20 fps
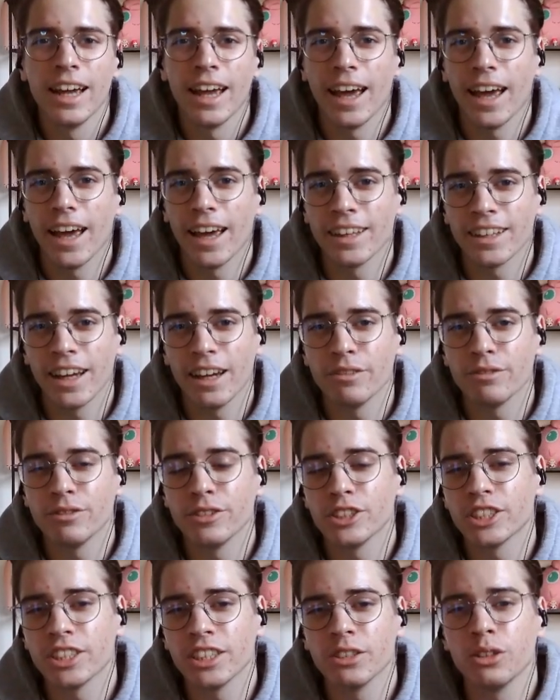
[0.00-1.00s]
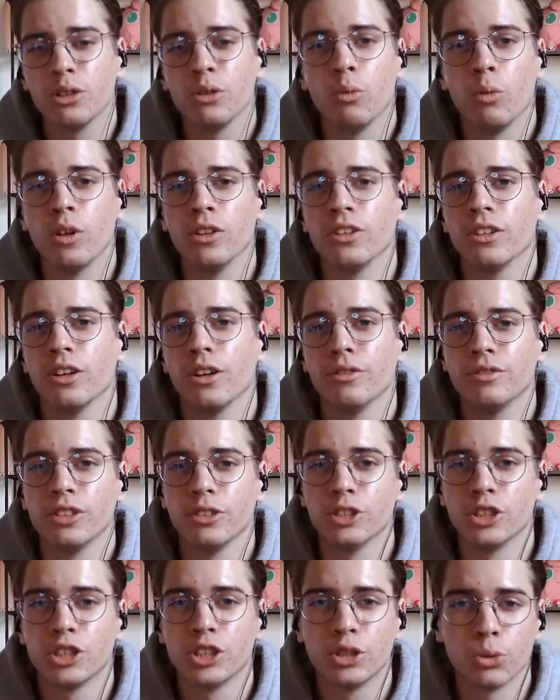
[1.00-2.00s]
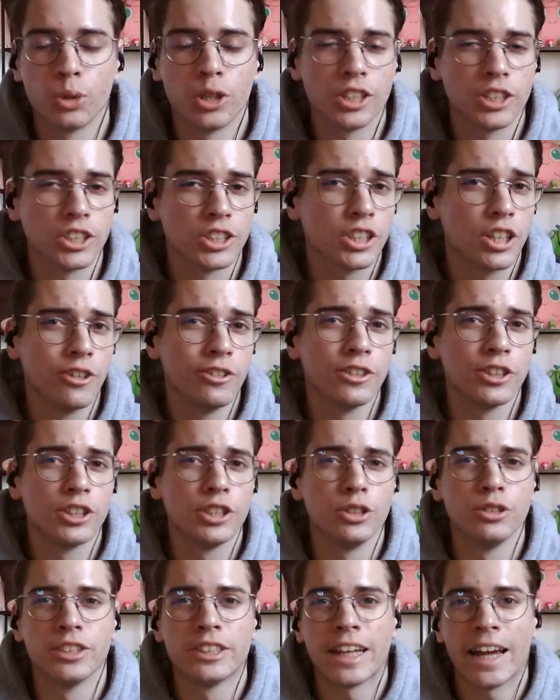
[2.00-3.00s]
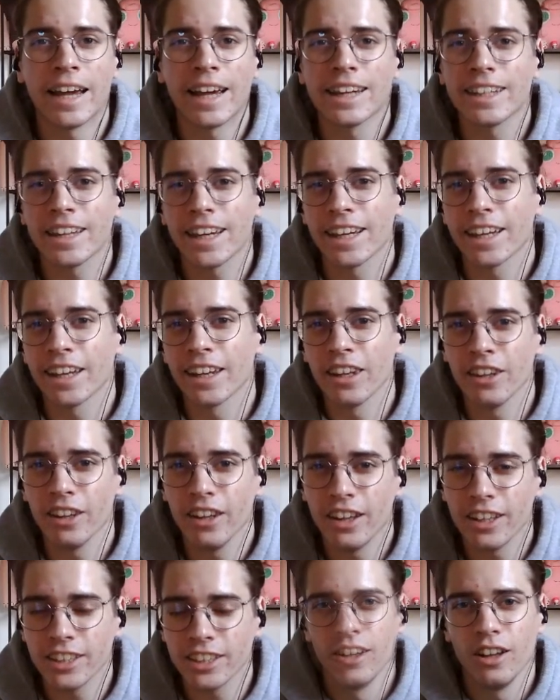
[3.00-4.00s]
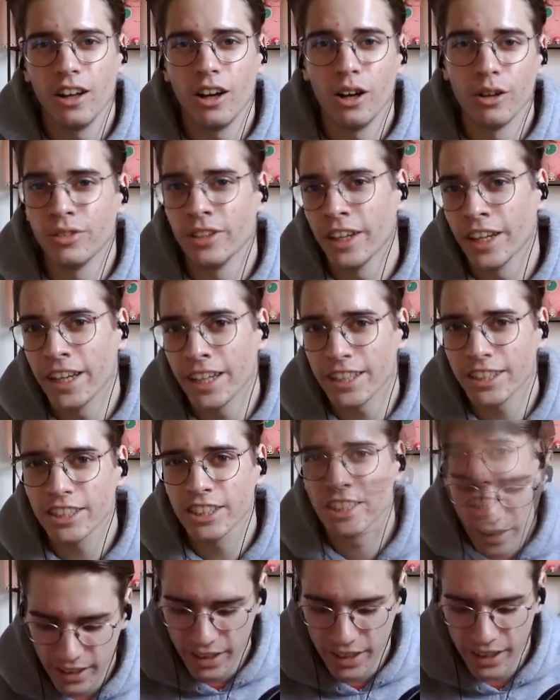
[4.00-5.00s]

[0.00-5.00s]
and every single one of those storages is going to tank a lot of hits.